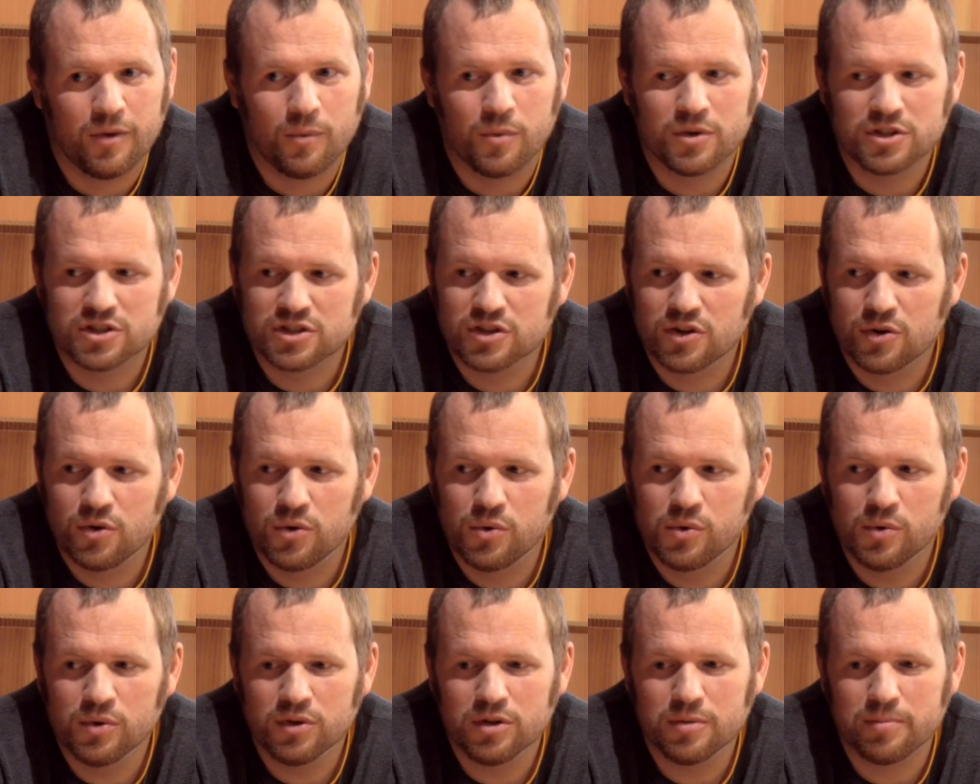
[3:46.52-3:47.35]
What's
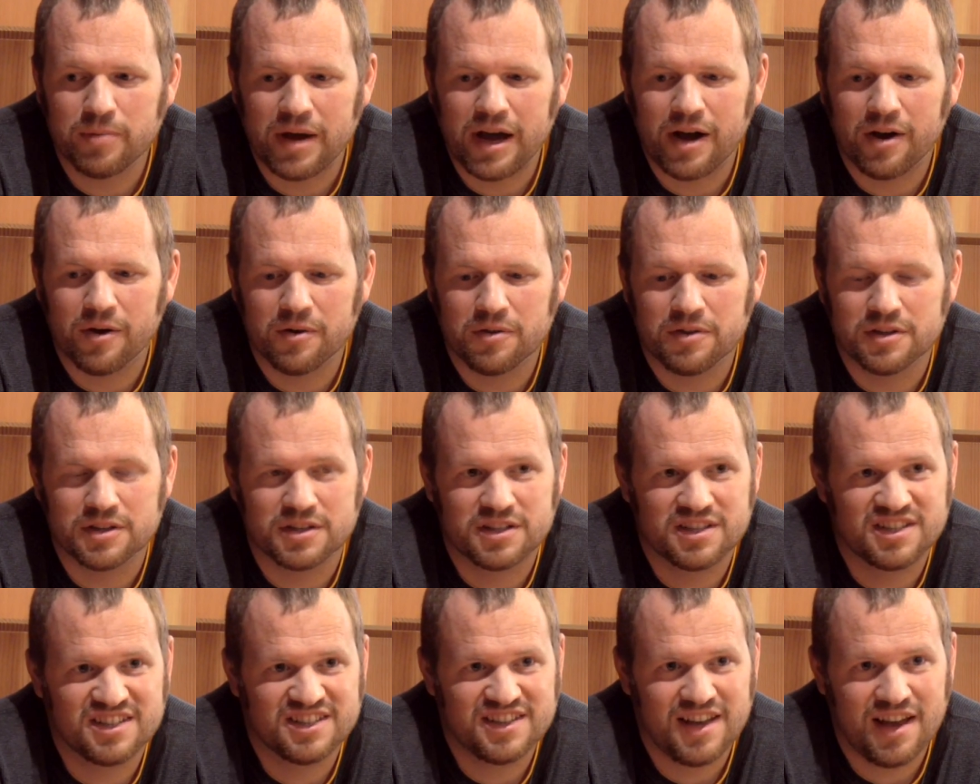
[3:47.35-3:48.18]
cool about
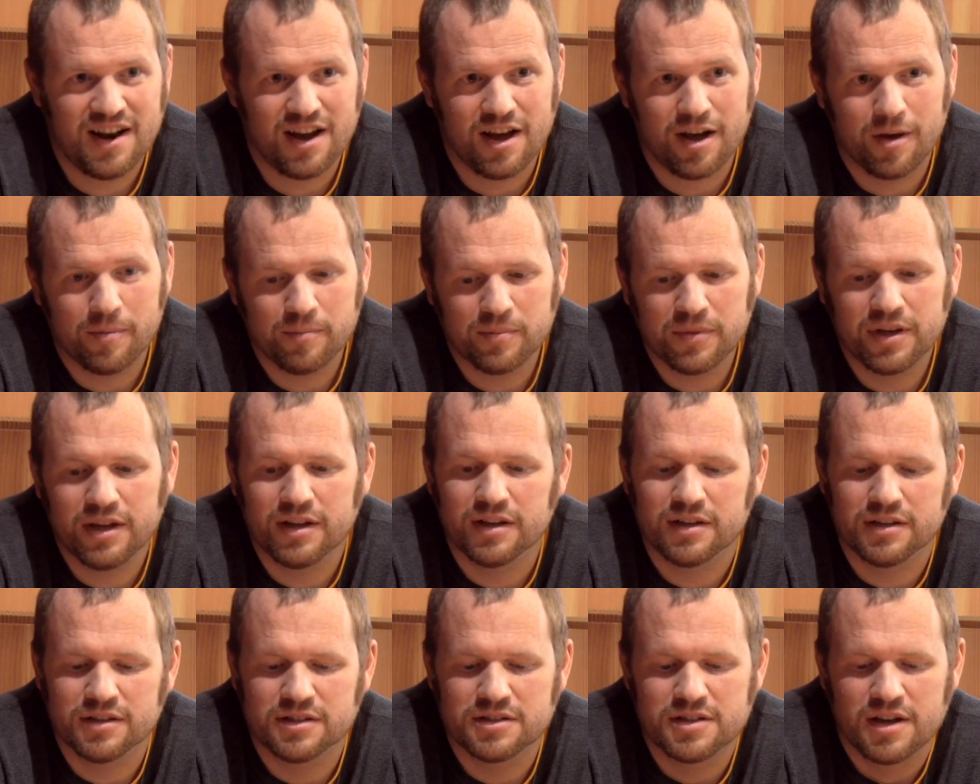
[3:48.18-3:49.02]
this setup
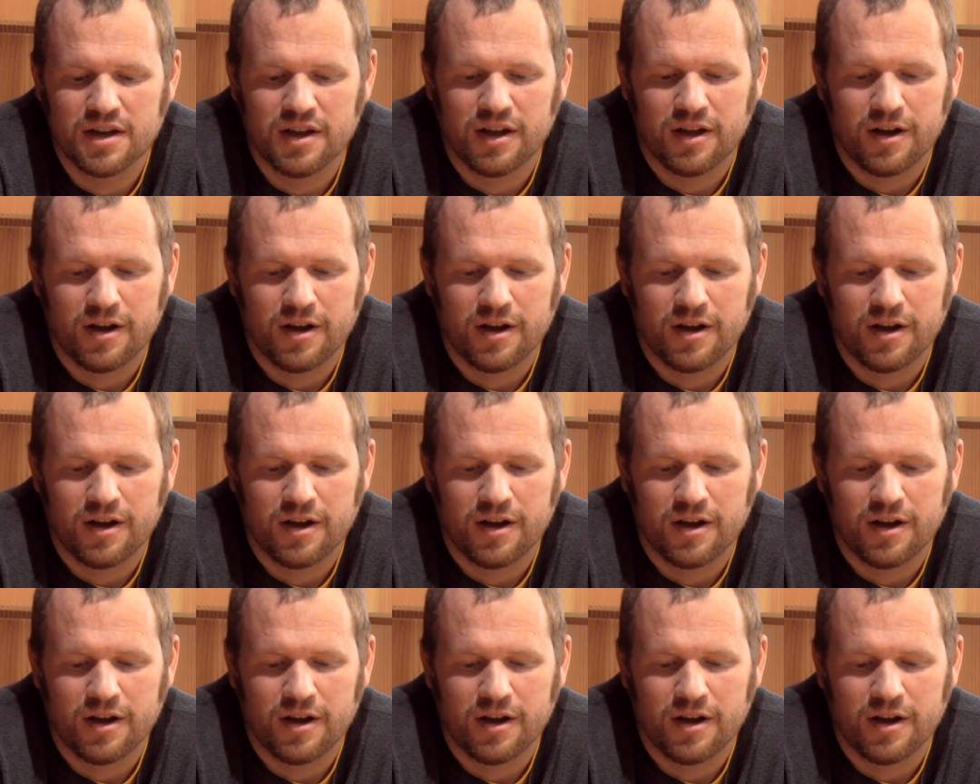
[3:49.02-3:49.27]
is